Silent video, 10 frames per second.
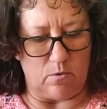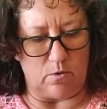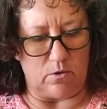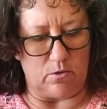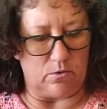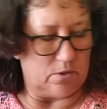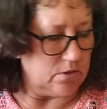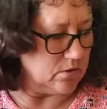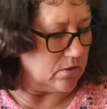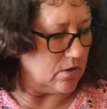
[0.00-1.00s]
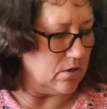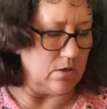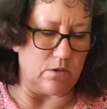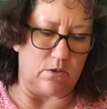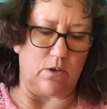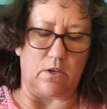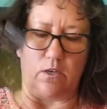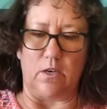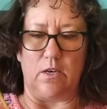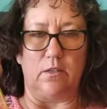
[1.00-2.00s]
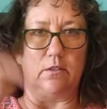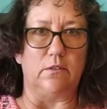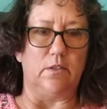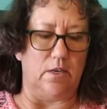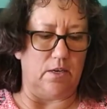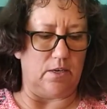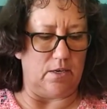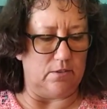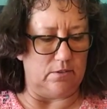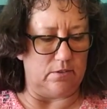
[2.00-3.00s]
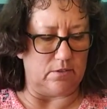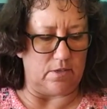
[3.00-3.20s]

one of Laura's crooked knitting needles